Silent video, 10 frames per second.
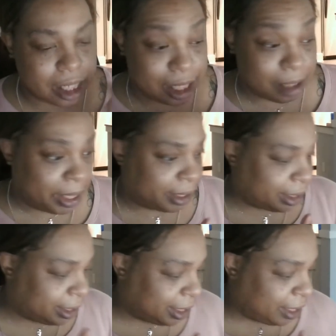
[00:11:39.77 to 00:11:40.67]
a
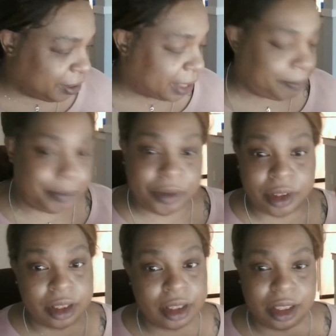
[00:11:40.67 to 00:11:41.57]
must. Okay,
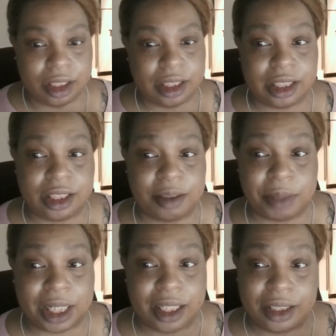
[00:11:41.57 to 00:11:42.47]
let's jump
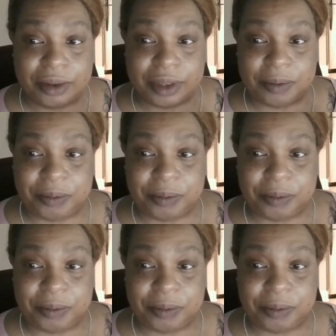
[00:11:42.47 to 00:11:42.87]
back into it.